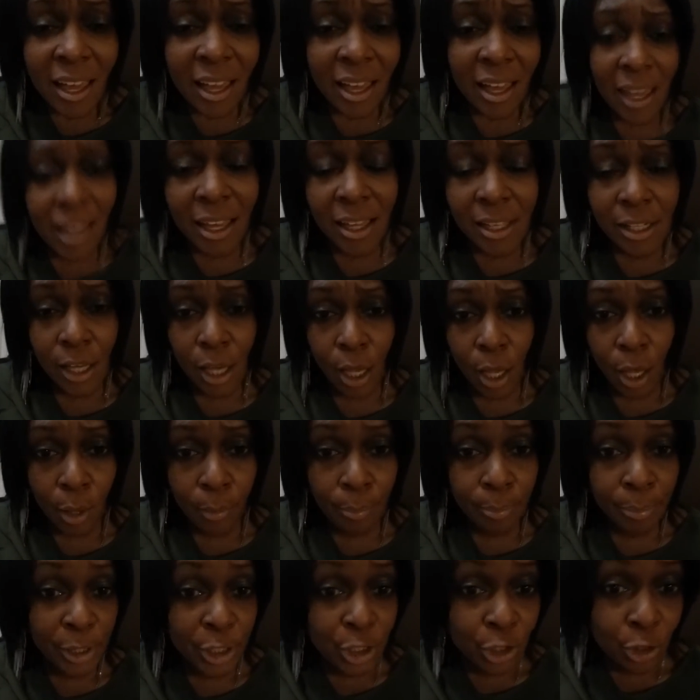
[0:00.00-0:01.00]

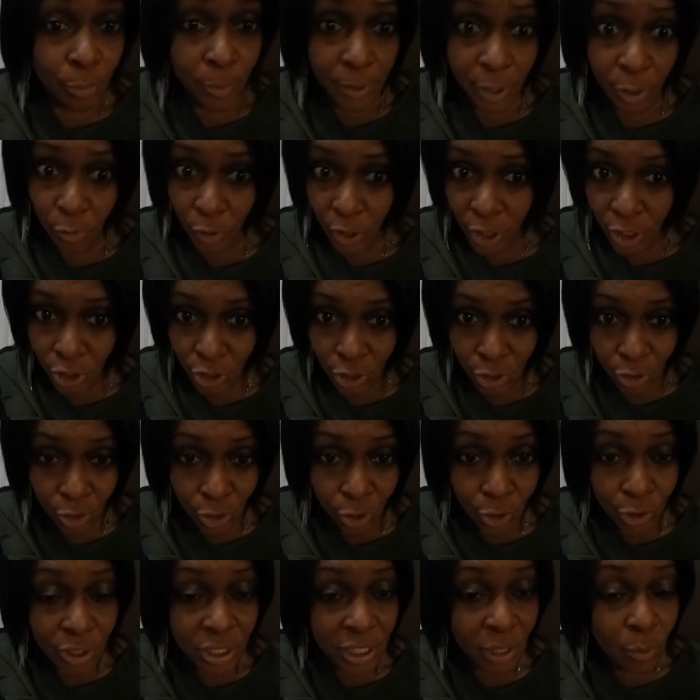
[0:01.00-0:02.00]
But you'll be a registered
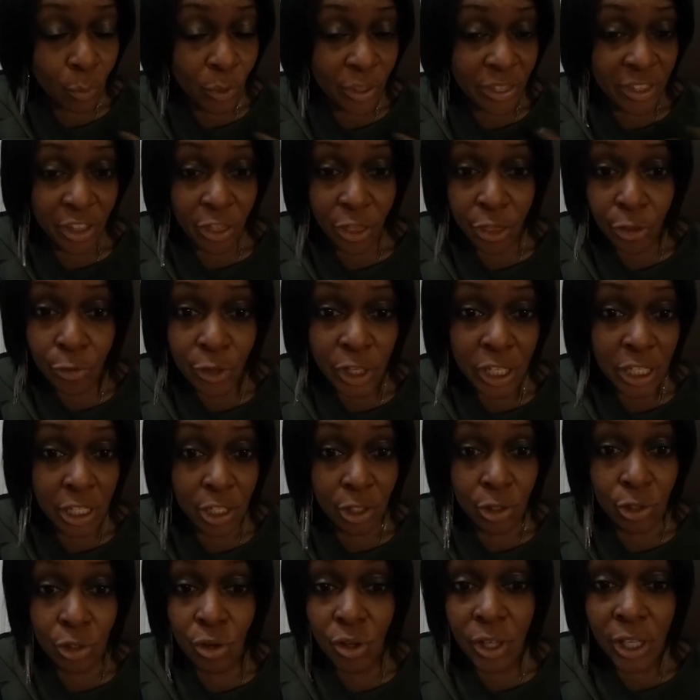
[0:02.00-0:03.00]
nurse. Within 3
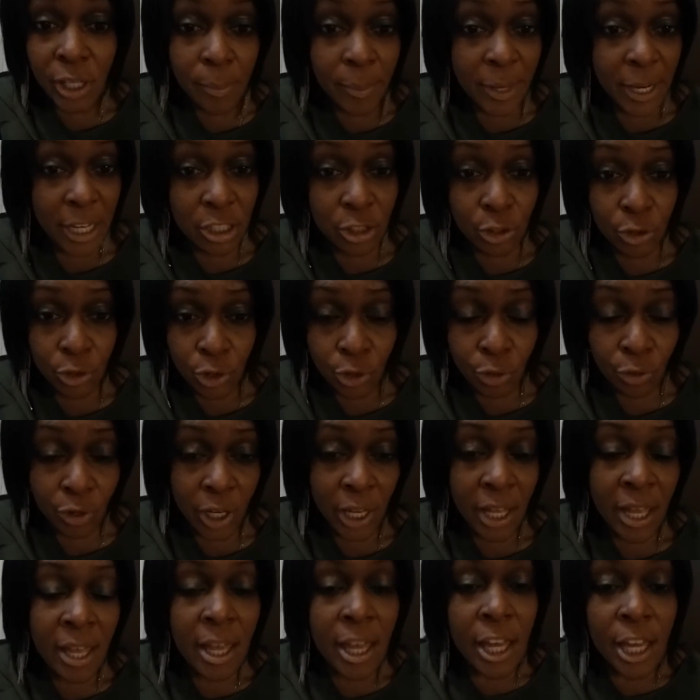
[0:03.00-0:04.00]
years, you'll get a bachelor's
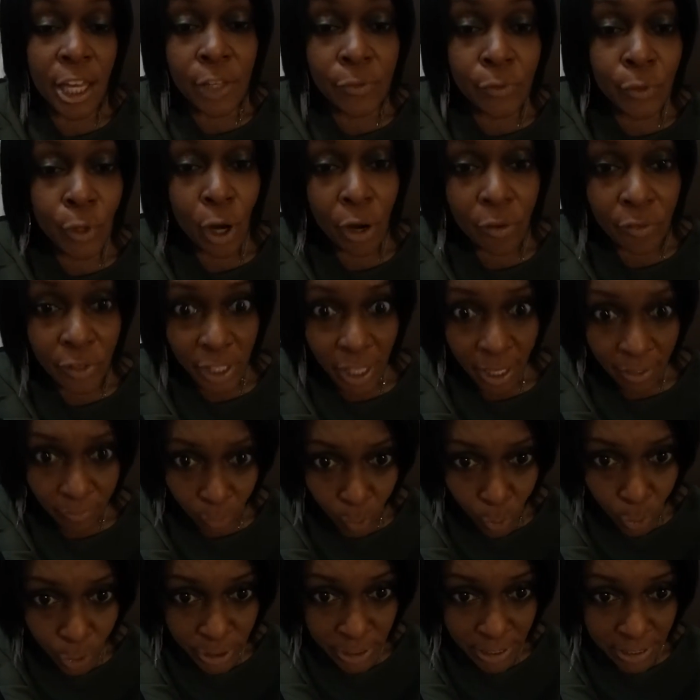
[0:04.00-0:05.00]
degree. If you already
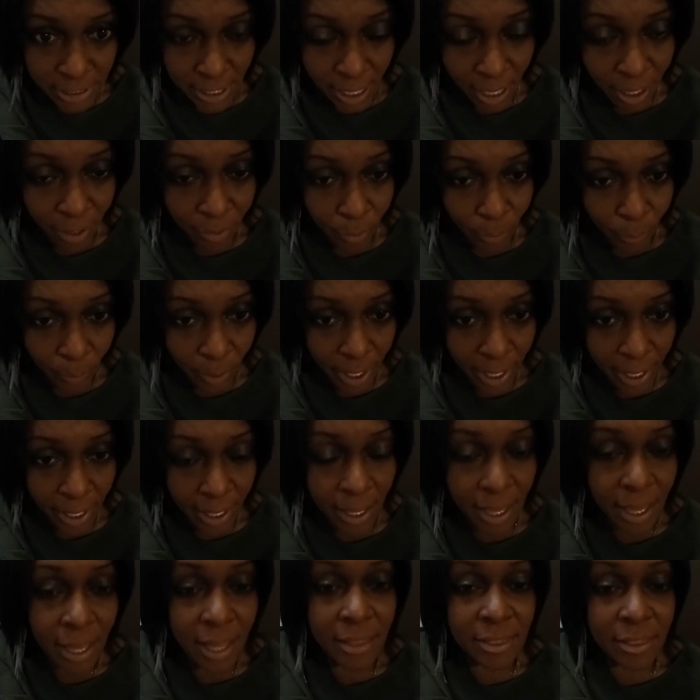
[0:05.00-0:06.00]
have courses out of the
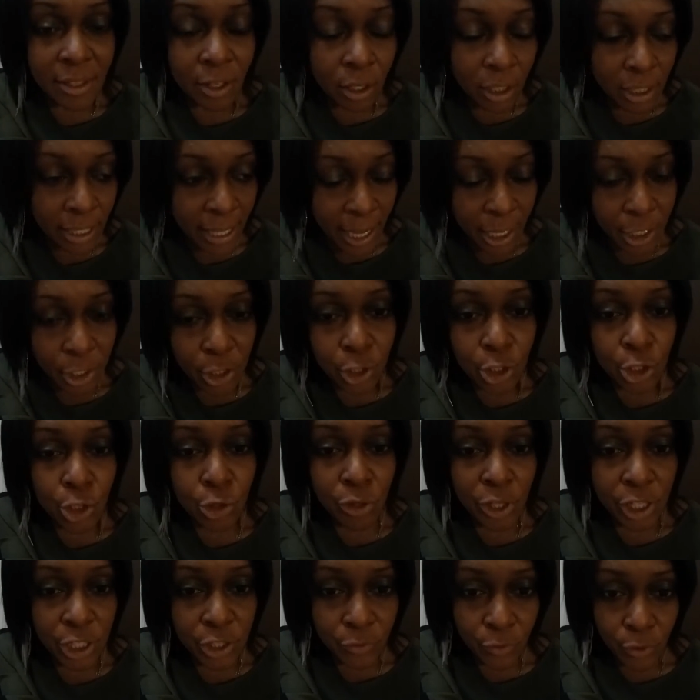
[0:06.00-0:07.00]
way, they'll allow you to
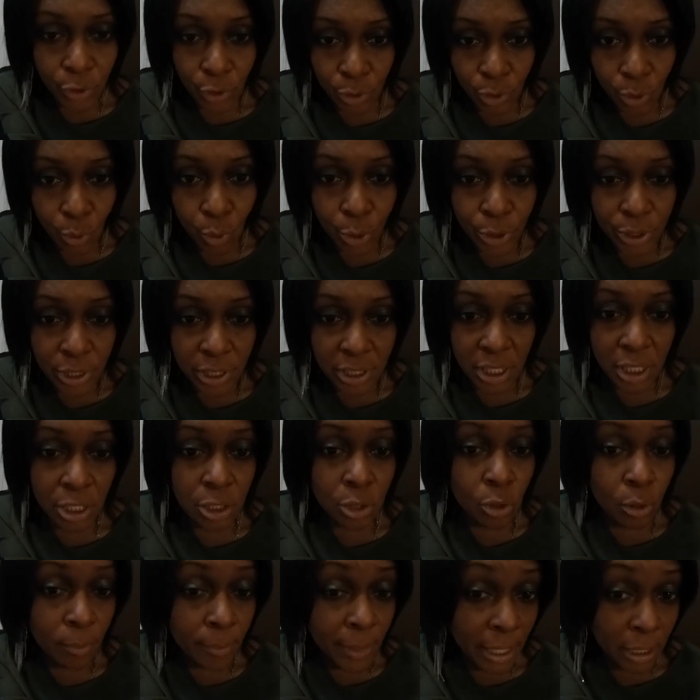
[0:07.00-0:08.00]
transfer those courses in,
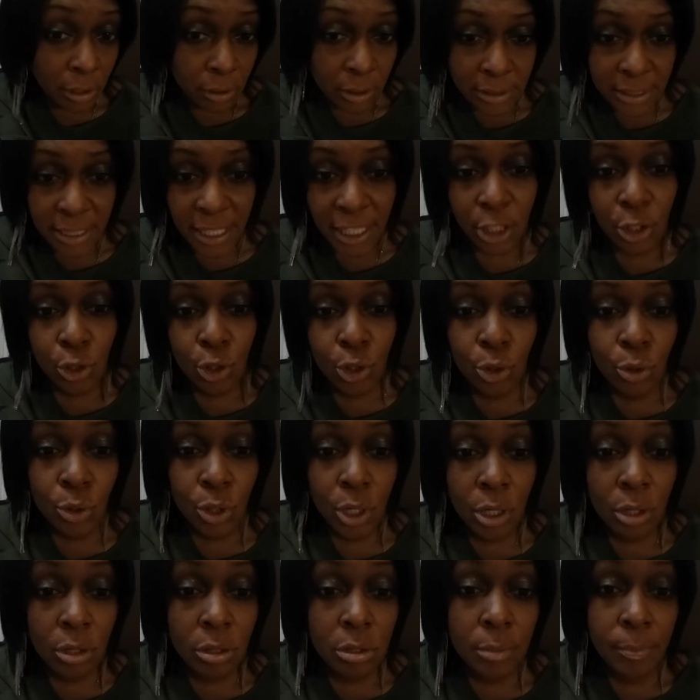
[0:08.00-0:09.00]
so it may only take you 2
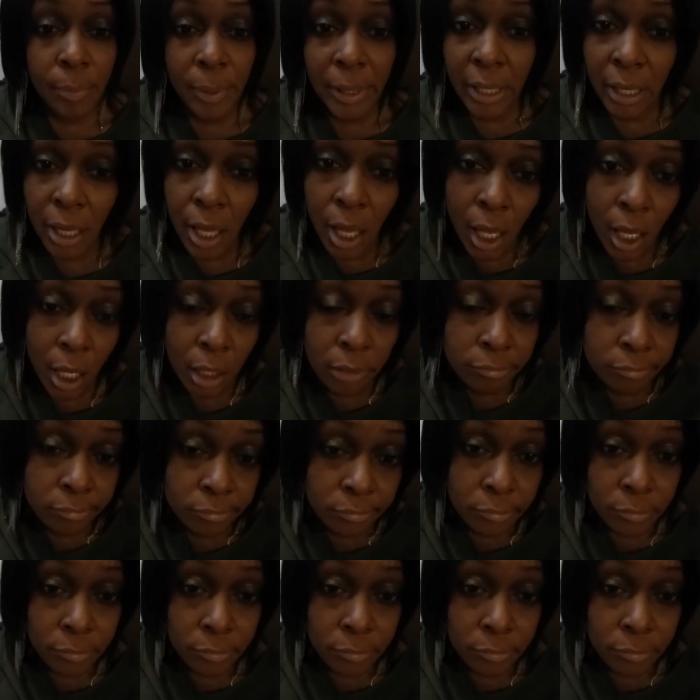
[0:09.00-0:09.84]
years. But hey,